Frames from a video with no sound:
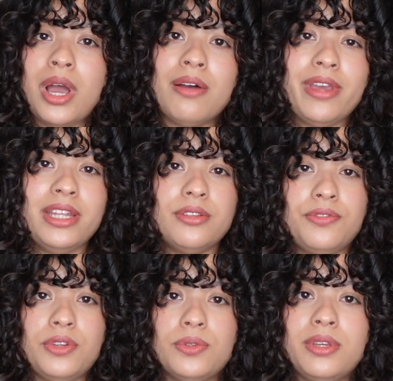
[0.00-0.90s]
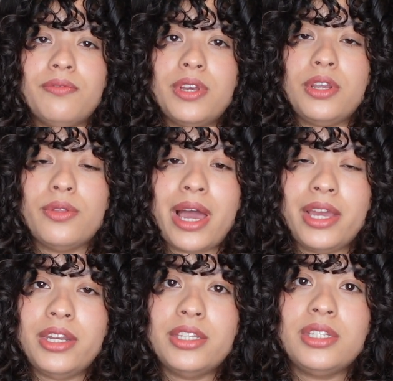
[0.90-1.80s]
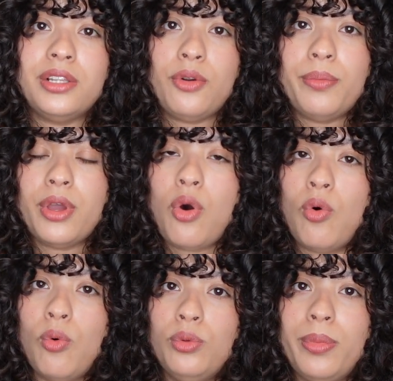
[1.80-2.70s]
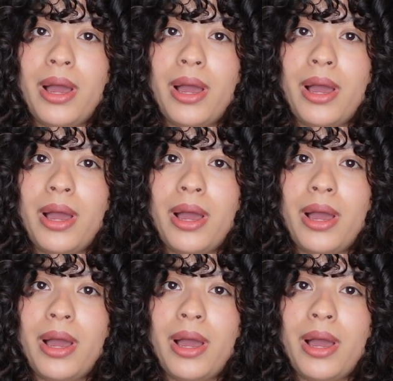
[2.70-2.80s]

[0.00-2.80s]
have a diffusing video that it is a little bit old,